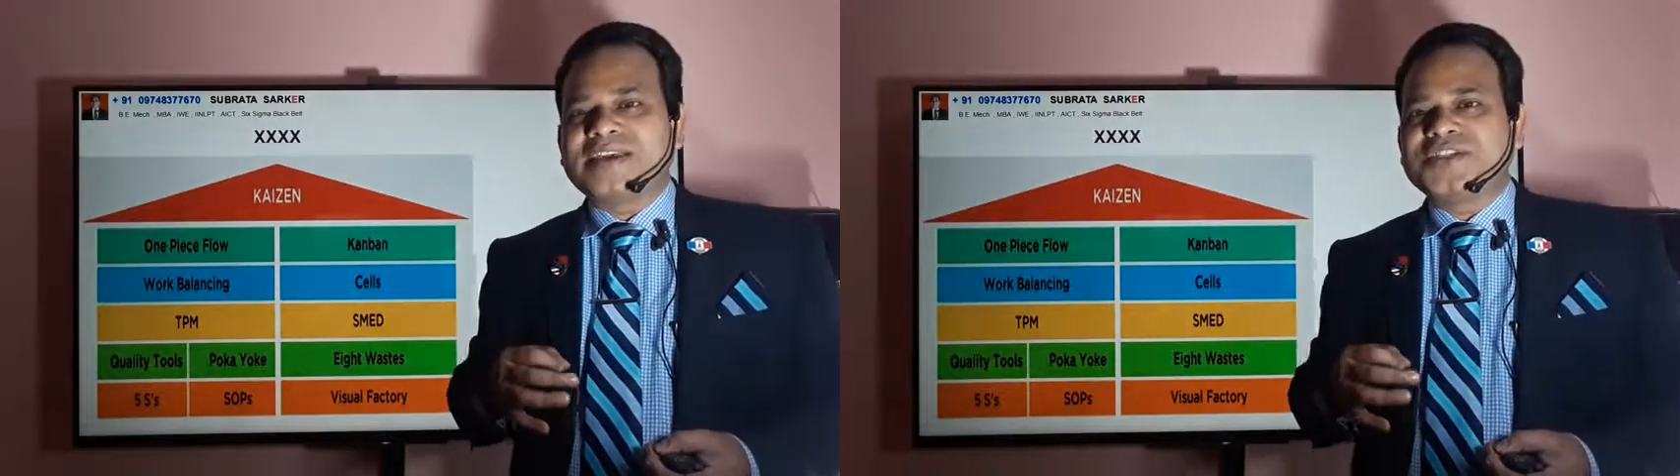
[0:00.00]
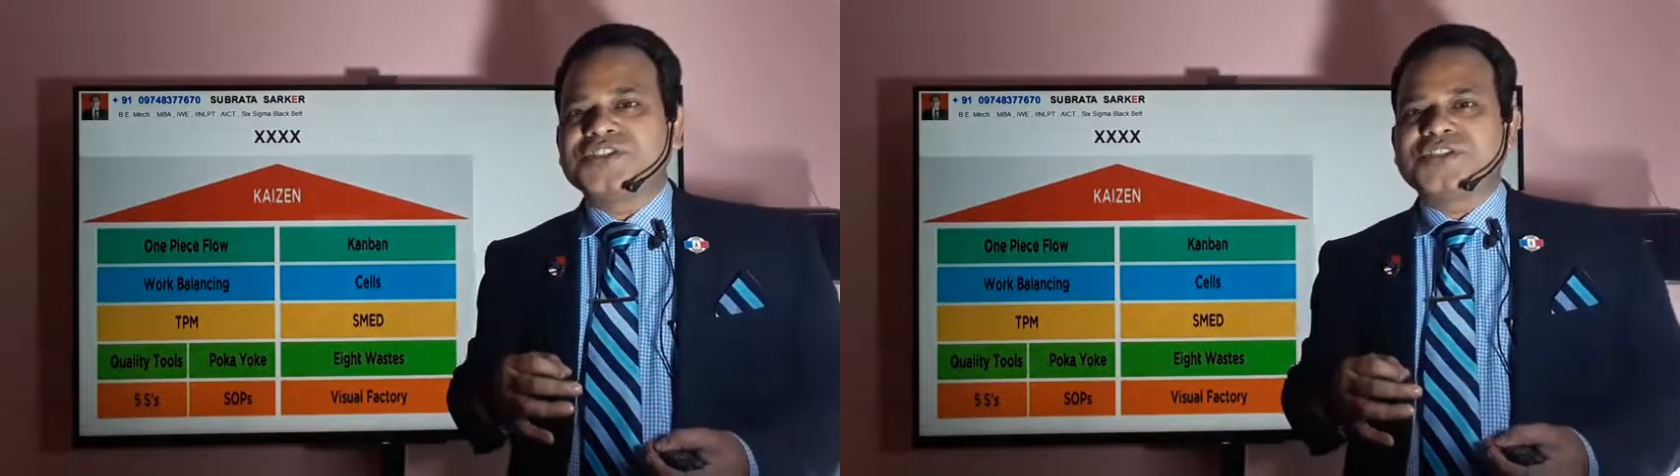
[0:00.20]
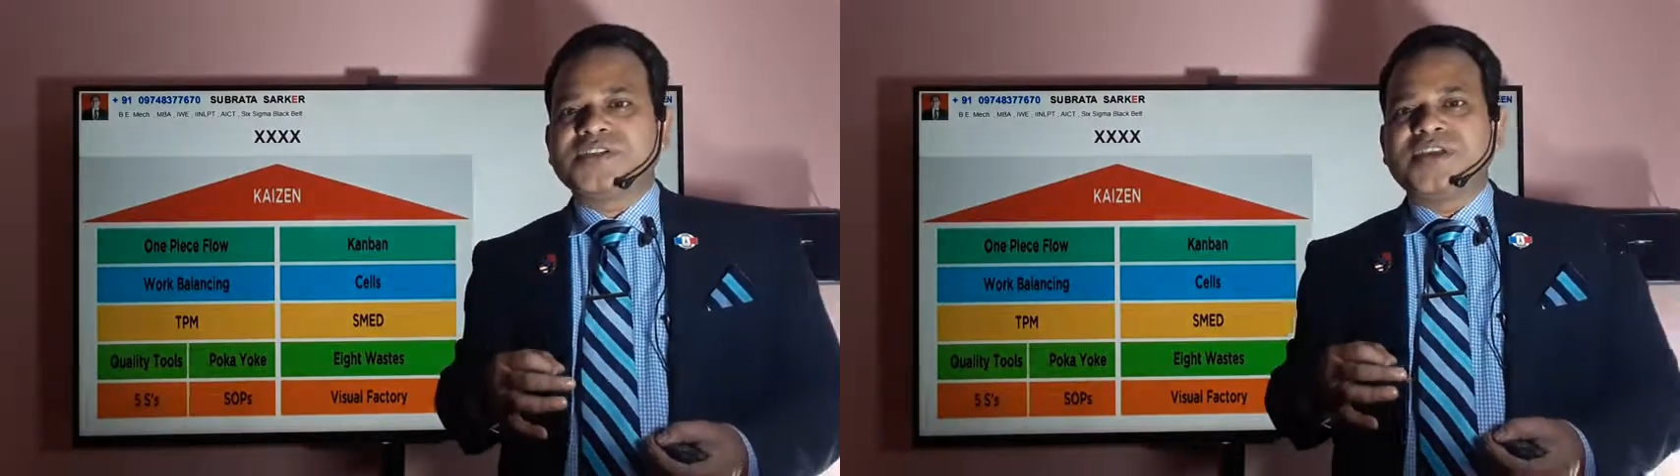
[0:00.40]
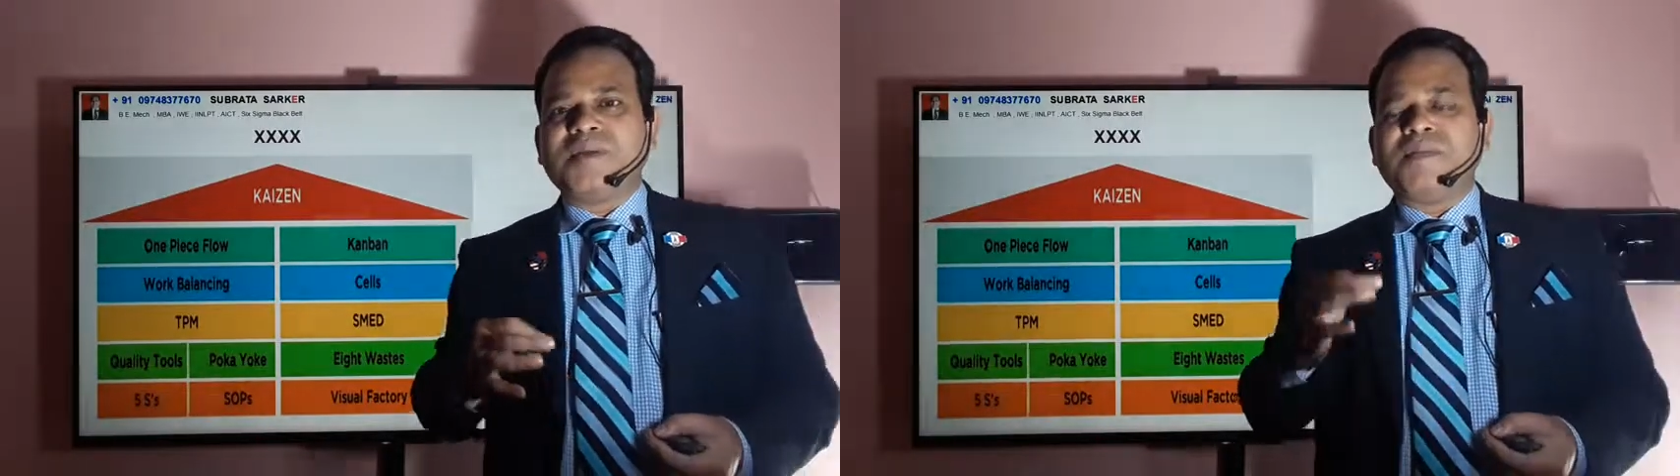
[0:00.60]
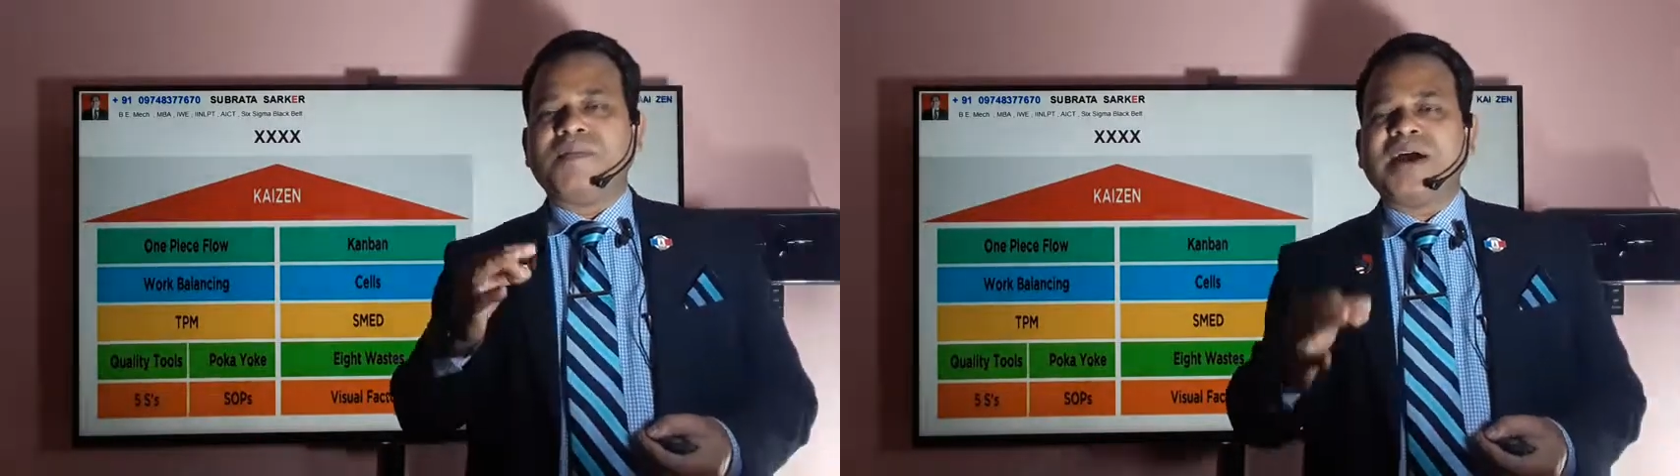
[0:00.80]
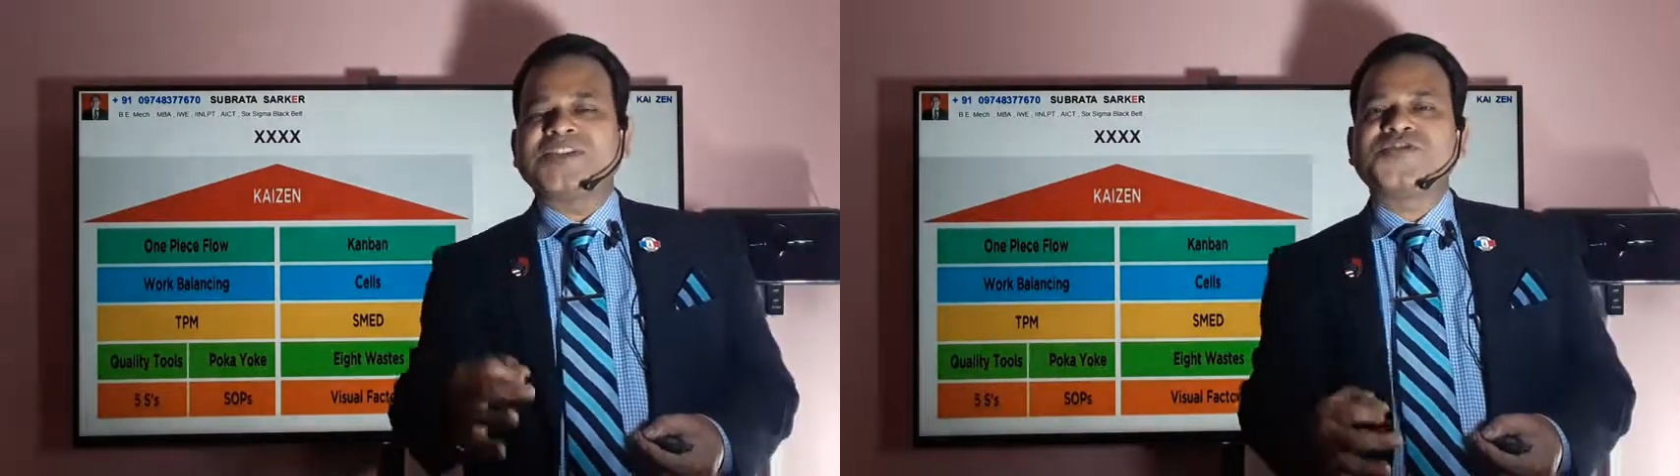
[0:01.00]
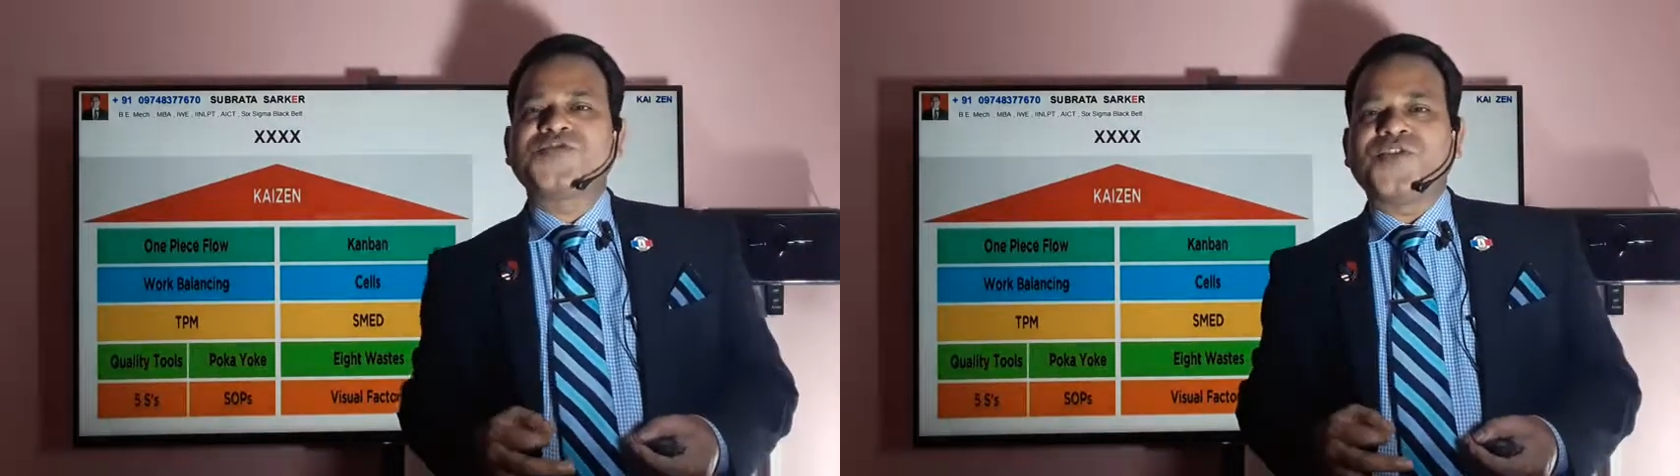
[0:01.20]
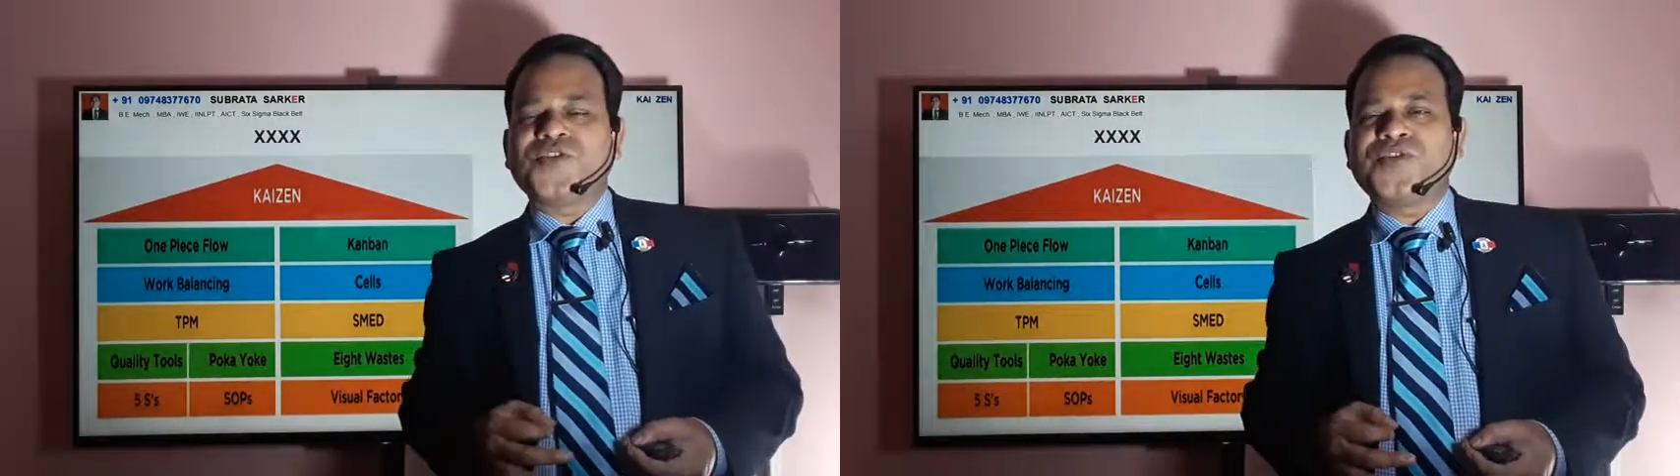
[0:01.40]
is must
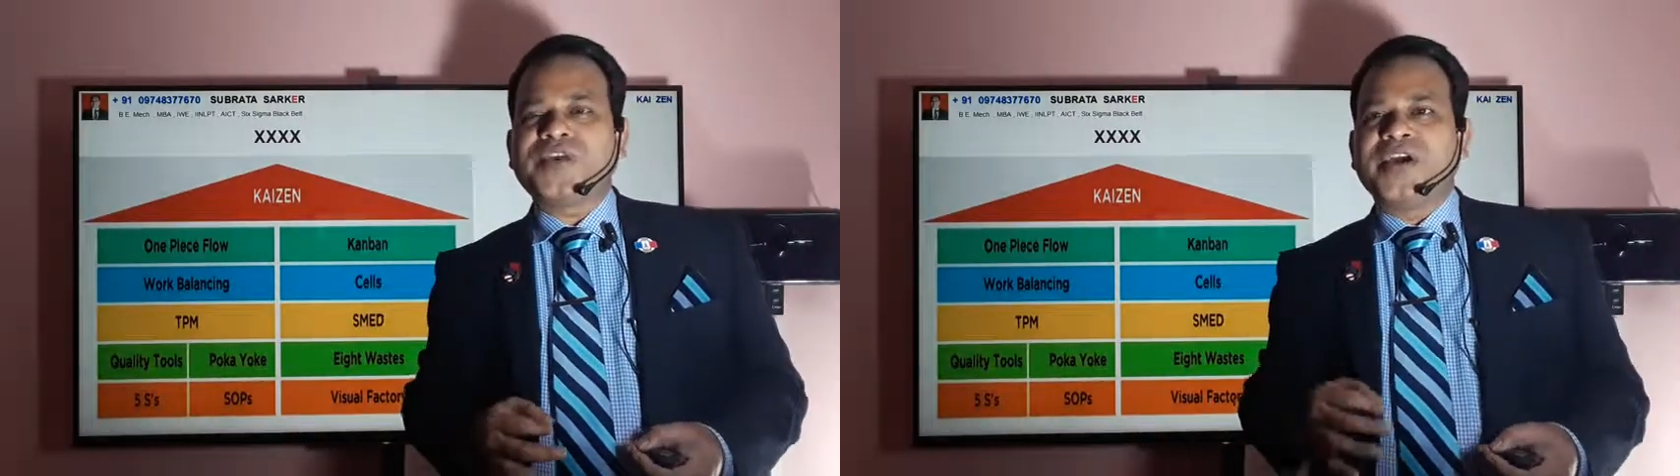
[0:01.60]
for